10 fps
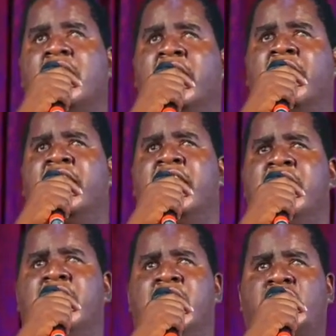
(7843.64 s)
he
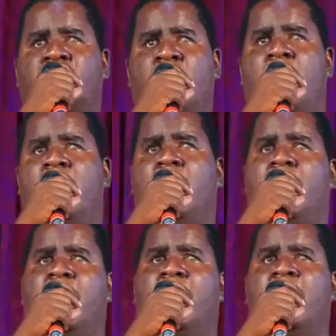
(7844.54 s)
didn't
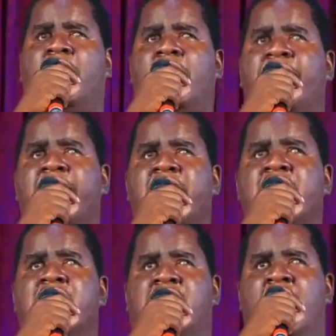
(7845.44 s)
throw
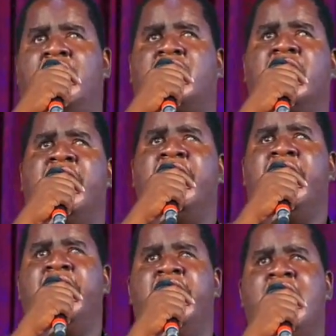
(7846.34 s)
the
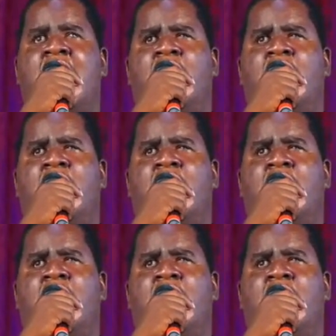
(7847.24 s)
clay